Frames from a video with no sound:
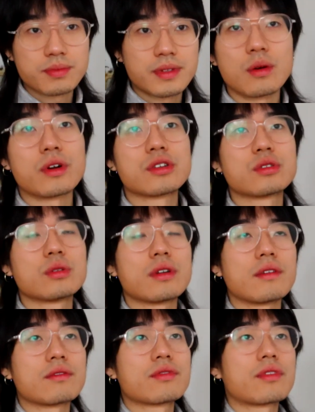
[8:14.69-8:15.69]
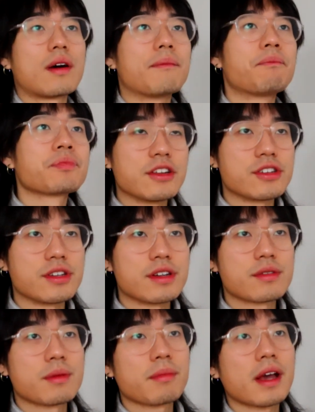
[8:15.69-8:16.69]
There were students from
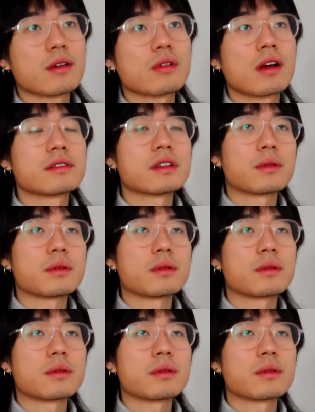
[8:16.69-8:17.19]
engineering background.